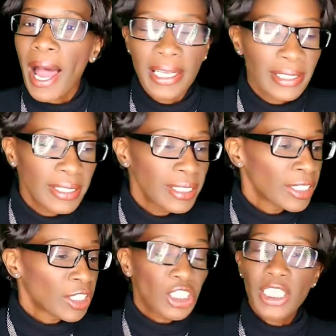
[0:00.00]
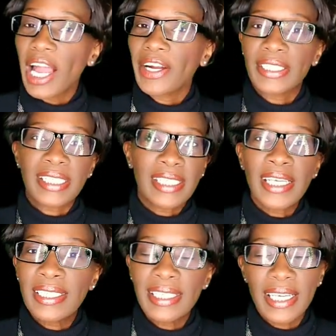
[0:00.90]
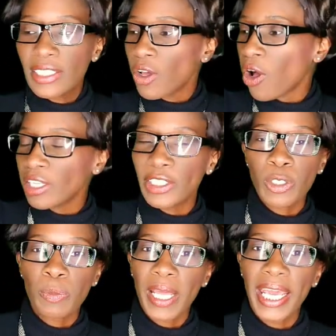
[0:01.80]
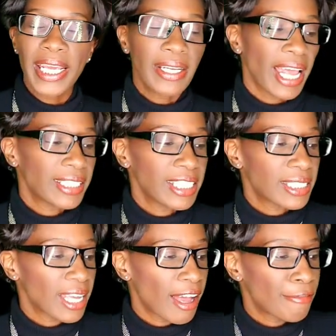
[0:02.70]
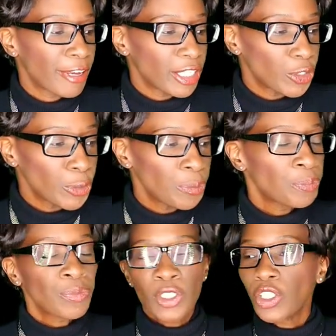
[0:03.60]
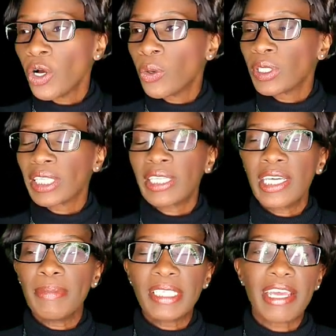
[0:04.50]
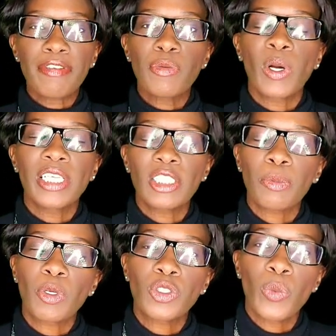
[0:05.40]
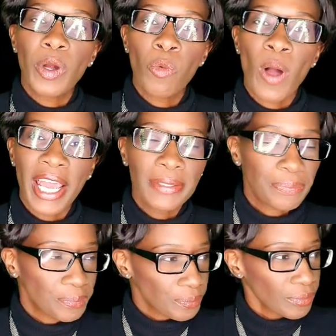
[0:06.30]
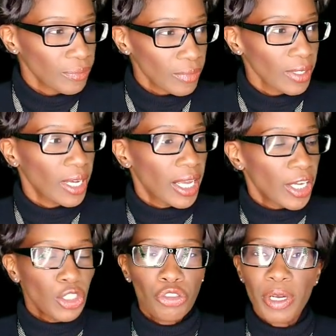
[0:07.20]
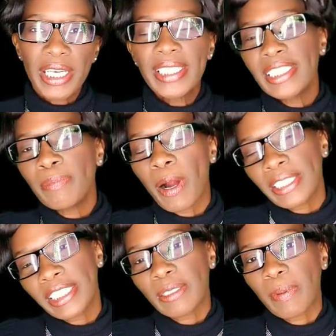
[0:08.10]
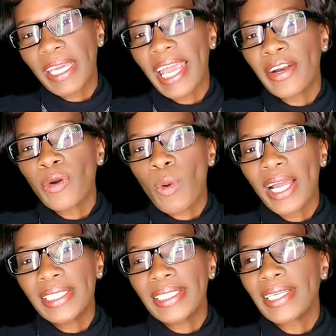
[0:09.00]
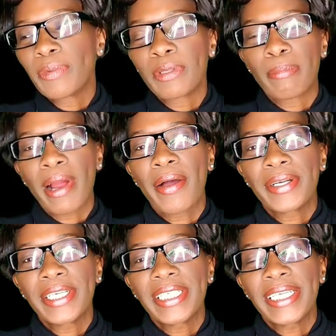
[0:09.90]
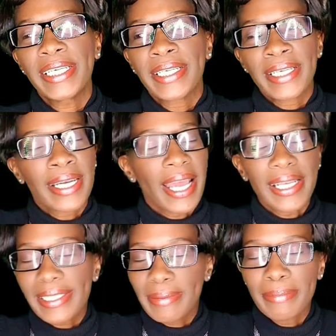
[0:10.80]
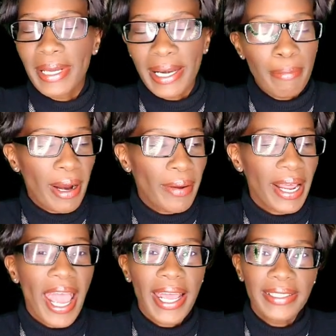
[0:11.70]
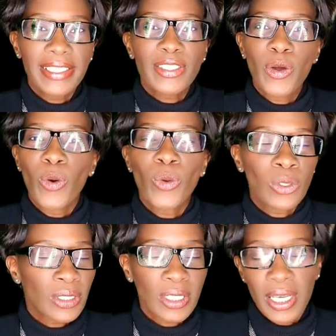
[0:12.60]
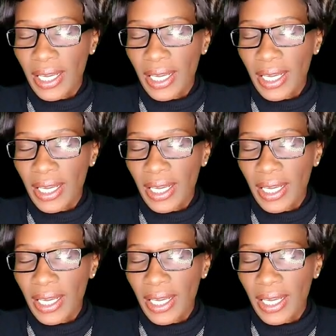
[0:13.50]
potting. She got her seasonings all displayed at this uh, venue. So the theme is everyone is supposed to wear white. Trick, he didn't participate. He had on a white tee with a brown hoodie and some and a brown hat and his goals.